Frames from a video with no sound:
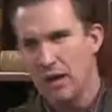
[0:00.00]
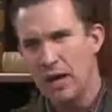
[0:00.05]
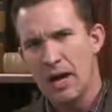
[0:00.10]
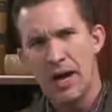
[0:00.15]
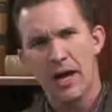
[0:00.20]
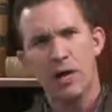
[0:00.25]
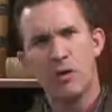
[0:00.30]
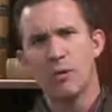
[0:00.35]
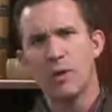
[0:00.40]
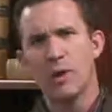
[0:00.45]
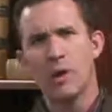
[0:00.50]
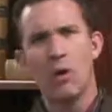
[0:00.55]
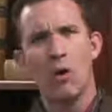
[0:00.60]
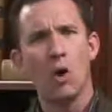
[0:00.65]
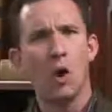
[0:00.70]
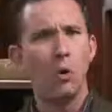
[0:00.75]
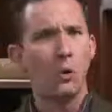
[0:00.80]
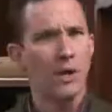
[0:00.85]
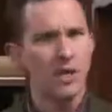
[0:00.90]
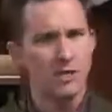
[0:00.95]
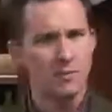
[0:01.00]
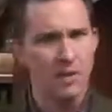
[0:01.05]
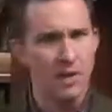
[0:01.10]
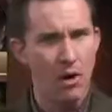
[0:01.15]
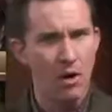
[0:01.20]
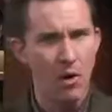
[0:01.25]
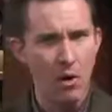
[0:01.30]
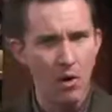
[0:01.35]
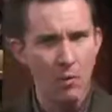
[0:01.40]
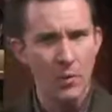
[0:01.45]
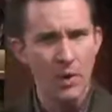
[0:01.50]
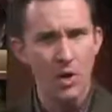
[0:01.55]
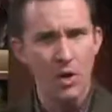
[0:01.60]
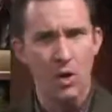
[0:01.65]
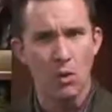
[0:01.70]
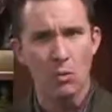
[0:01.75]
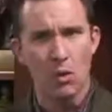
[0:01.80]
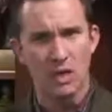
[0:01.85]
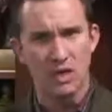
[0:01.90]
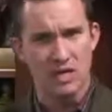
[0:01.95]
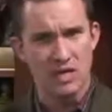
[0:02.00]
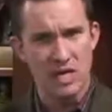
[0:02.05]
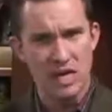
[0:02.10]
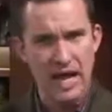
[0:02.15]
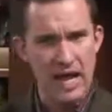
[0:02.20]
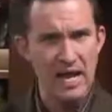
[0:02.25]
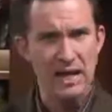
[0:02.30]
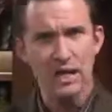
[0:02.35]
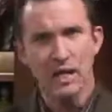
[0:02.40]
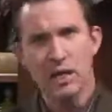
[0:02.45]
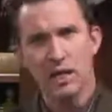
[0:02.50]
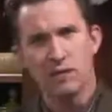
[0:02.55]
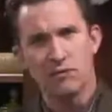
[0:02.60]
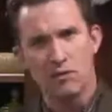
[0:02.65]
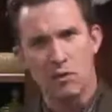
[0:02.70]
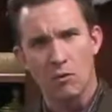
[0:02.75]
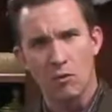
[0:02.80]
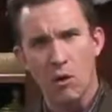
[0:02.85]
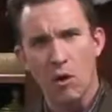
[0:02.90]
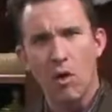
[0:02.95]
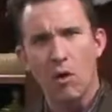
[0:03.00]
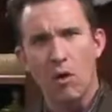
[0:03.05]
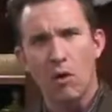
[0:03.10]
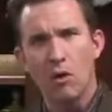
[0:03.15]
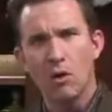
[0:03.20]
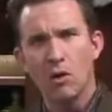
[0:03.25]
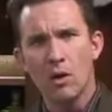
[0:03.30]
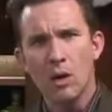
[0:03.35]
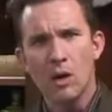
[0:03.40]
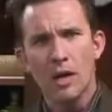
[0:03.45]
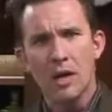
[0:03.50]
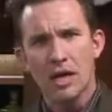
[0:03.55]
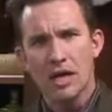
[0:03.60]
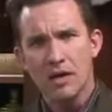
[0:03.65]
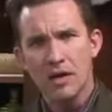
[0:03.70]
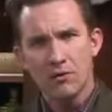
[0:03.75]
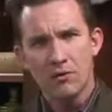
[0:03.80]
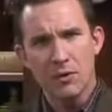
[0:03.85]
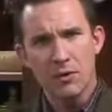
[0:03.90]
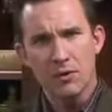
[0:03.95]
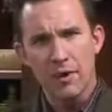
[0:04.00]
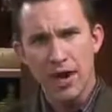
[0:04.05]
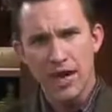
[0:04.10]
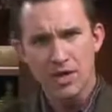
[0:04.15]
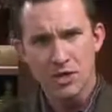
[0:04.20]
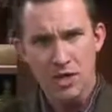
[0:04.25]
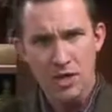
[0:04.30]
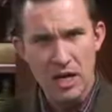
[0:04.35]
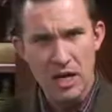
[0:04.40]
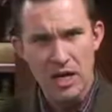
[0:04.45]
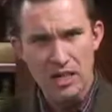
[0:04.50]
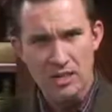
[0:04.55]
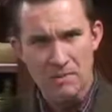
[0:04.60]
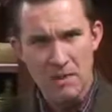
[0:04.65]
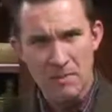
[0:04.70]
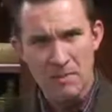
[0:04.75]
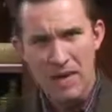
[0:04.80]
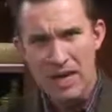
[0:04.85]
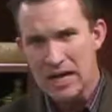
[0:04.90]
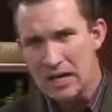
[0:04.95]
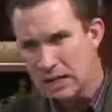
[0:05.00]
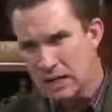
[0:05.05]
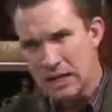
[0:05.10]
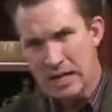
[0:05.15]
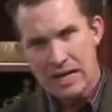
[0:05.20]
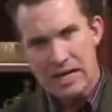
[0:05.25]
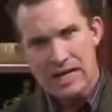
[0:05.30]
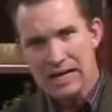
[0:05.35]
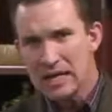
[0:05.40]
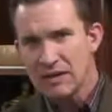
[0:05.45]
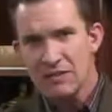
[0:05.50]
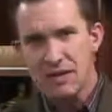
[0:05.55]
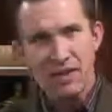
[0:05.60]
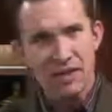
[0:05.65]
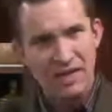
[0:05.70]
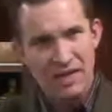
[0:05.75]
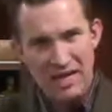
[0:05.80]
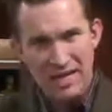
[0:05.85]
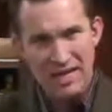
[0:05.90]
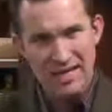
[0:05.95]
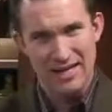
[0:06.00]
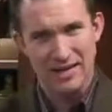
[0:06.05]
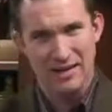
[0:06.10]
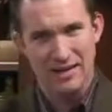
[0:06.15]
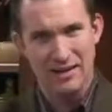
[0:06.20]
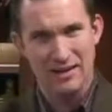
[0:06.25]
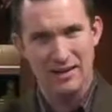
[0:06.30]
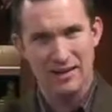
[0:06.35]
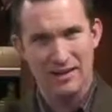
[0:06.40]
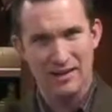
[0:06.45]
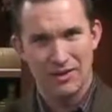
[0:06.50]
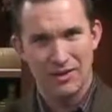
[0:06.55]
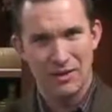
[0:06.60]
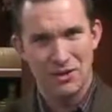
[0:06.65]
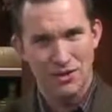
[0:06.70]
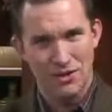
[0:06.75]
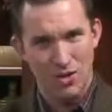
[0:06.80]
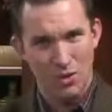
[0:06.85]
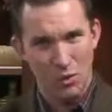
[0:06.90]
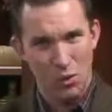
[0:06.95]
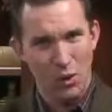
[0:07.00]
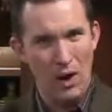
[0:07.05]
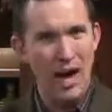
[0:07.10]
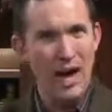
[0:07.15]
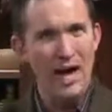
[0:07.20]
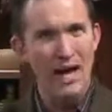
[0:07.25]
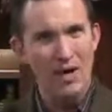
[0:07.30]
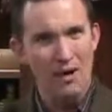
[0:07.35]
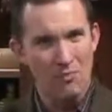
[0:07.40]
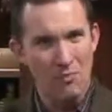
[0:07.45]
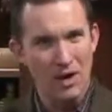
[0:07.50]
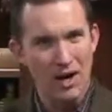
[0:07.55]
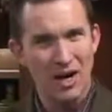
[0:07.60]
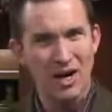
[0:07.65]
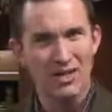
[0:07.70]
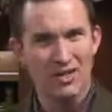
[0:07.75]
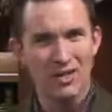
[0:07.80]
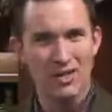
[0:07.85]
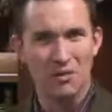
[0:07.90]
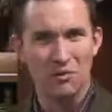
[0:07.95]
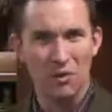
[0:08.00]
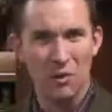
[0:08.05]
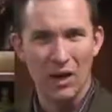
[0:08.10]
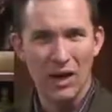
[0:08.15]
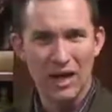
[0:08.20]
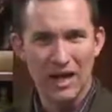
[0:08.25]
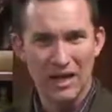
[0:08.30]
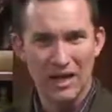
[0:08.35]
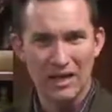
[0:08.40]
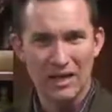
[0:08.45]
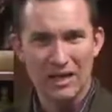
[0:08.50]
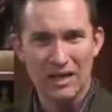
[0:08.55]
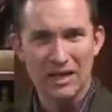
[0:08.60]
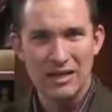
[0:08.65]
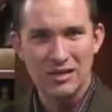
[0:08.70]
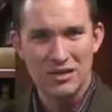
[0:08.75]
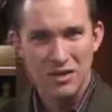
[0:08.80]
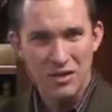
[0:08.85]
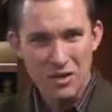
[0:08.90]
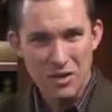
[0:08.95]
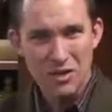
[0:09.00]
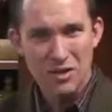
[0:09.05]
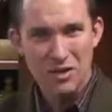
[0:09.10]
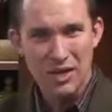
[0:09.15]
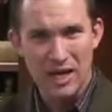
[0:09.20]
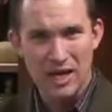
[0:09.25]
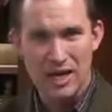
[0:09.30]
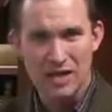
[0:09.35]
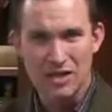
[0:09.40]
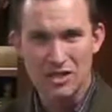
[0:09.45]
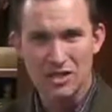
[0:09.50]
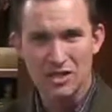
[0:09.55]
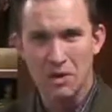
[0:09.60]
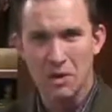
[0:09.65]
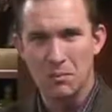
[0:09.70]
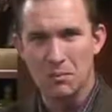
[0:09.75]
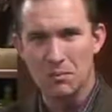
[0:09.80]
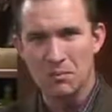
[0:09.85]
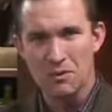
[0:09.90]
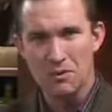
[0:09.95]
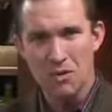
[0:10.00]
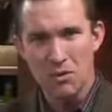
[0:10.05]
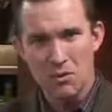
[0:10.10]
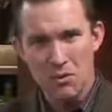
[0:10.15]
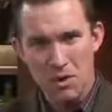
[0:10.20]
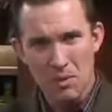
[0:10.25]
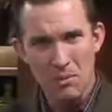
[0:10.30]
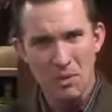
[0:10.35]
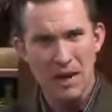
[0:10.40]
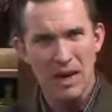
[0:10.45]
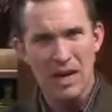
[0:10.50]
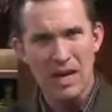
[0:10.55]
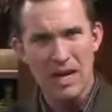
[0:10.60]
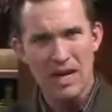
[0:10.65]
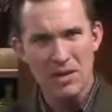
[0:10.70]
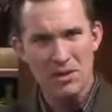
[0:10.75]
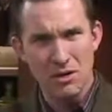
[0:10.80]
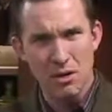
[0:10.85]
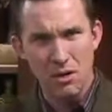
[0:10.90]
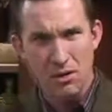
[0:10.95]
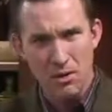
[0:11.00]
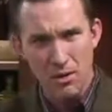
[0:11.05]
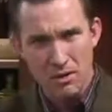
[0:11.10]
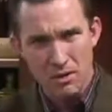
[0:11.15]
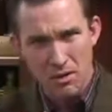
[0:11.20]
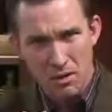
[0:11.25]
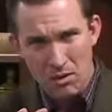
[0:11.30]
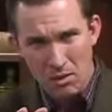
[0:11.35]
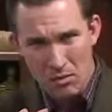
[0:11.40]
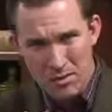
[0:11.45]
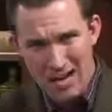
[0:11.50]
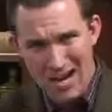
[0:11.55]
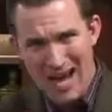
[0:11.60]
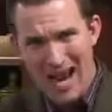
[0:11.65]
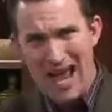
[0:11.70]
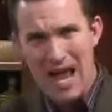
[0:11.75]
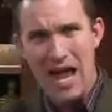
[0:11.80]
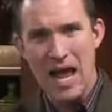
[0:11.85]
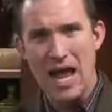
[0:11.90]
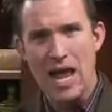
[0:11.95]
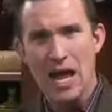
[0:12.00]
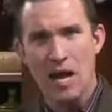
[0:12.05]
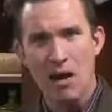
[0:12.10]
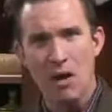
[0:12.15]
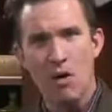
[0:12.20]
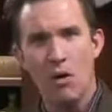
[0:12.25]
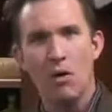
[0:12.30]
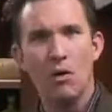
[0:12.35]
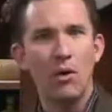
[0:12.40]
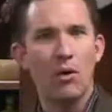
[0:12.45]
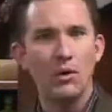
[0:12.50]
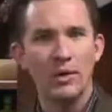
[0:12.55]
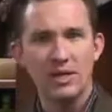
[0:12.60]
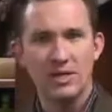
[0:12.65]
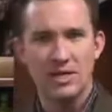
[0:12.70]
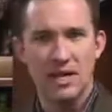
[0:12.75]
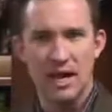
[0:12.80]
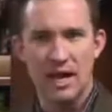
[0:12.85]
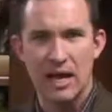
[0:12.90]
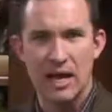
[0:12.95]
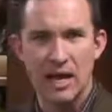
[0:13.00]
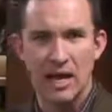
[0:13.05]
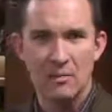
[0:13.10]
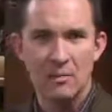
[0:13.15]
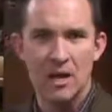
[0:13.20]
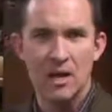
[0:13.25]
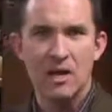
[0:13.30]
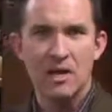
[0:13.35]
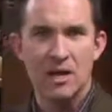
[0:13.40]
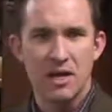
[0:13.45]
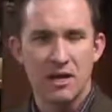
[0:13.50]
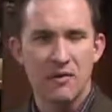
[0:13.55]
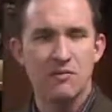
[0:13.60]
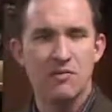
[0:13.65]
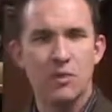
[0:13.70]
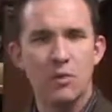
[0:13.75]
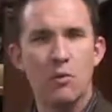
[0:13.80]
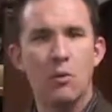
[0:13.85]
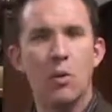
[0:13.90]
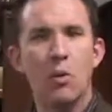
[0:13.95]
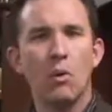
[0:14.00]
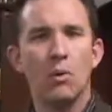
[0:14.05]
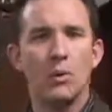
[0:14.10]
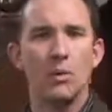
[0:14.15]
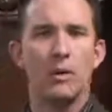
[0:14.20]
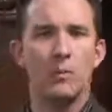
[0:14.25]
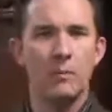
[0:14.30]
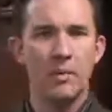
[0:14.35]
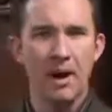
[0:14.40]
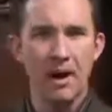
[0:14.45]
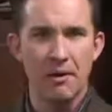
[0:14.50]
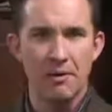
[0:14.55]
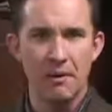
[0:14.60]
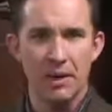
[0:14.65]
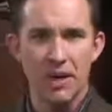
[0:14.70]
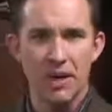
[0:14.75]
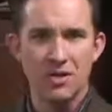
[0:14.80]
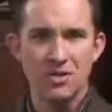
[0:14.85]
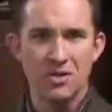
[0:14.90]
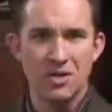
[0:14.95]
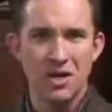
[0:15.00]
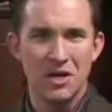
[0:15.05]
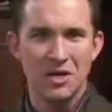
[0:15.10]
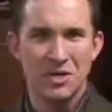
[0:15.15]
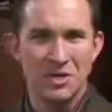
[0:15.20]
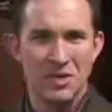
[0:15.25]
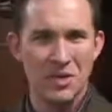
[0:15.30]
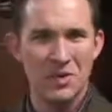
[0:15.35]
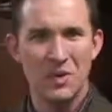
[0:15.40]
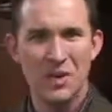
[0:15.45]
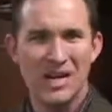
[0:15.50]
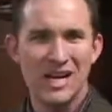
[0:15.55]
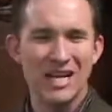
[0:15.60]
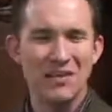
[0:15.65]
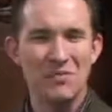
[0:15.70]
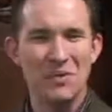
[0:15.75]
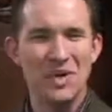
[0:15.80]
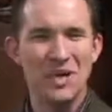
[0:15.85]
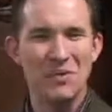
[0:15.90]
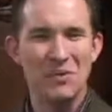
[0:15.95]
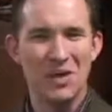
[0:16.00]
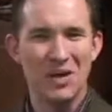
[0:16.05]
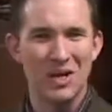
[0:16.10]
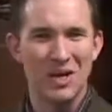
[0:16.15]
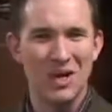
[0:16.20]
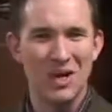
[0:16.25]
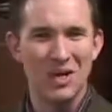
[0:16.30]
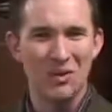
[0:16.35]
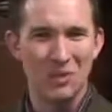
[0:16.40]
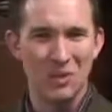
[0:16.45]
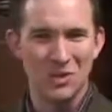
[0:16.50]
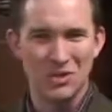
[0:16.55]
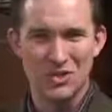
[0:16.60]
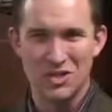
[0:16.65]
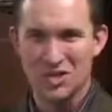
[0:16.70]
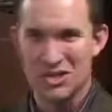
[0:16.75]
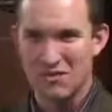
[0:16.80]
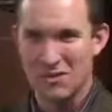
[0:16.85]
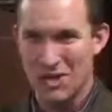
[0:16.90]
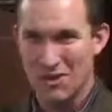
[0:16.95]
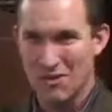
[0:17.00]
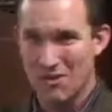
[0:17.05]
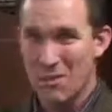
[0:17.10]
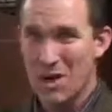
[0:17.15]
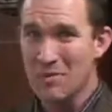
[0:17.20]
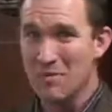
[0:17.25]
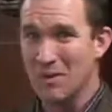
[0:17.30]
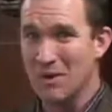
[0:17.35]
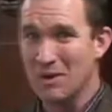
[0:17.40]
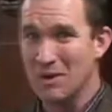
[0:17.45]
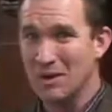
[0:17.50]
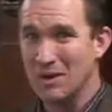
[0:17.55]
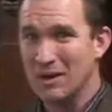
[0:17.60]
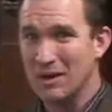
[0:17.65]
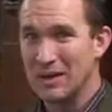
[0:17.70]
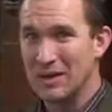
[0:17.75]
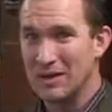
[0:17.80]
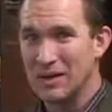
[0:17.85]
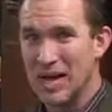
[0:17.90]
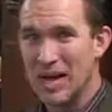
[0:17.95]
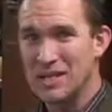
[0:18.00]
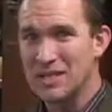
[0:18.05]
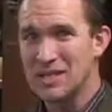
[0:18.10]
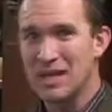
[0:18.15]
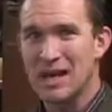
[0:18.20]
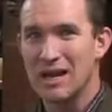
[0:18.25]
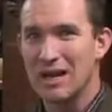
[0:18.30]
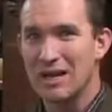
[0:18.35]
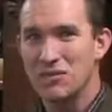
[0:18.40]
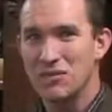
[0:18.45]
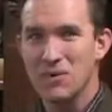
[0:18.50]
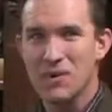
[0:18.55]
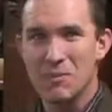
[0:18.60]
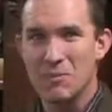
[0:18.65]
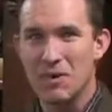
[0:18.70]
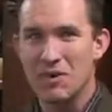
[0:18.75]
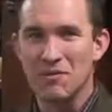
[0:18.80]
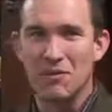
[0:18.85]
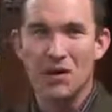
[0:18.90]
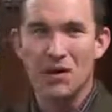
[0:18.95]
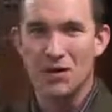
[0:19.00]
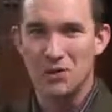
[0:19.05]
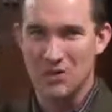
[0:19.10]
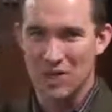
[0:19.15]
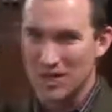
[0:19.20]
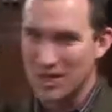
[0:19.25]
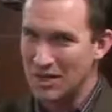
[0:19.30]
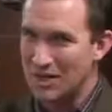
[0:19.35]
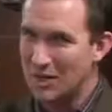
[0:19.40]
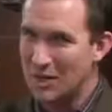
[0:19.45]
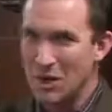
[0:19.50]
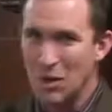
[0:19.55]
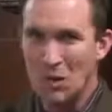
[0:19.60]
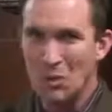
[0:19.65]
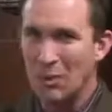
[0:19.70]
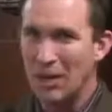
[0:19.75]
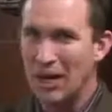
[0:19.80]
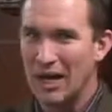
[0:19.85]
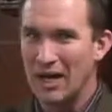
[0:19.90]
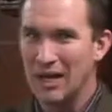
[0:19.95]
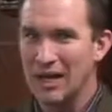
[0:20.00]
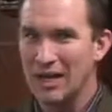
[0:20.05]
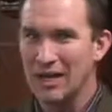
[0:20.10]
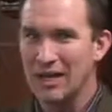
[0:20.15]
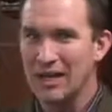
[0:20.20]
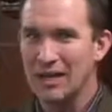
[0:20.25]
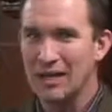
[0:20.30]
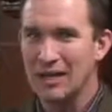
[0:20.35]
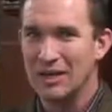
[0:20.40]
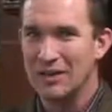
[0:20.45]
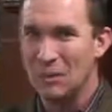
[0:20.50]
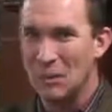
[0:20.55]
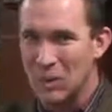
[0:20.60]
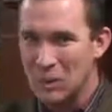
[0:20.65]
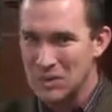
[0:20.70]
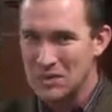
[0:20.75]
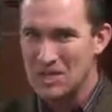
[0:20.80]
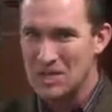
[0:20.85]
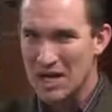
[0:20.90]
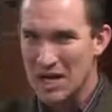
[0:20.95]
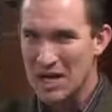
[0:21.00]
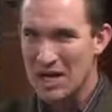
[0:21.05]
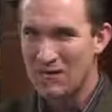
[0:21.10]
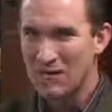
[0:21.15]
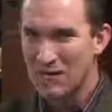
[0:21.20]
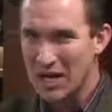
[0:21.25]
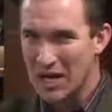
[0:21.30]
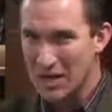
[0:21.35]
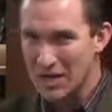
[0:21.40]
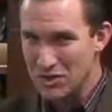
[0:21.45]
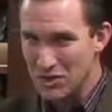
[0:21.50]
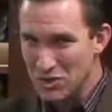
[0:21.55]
I don't want to always be harping on what's negative or wrong if correction needs to be made, even then there's a right and positive way to do that. And so don't complain, don't, don't nag all the time if you want the marriage to really be what God wants it to be. Remember, that's like a drippy faucet and nobody wants to have that.